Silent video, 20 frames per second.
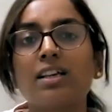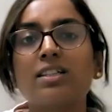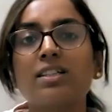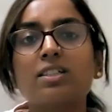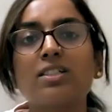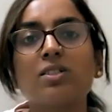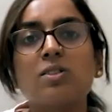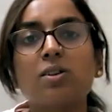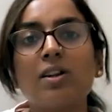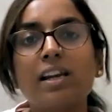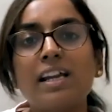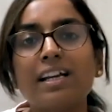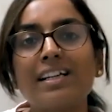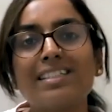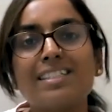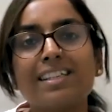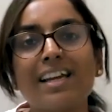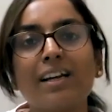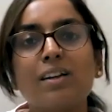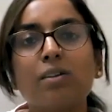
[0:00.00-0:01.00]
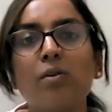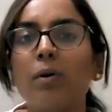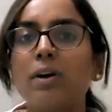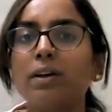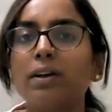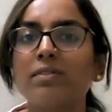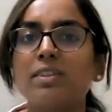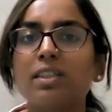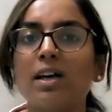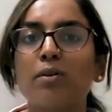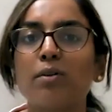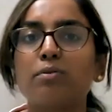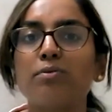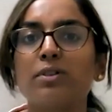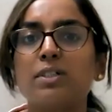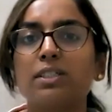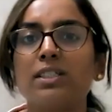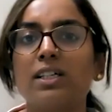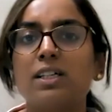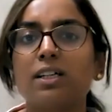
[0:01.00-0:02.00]
So let's get going without
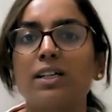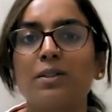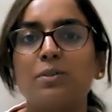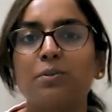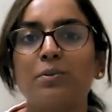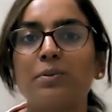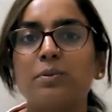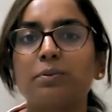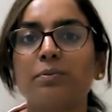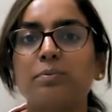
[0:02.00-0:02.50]
further ado.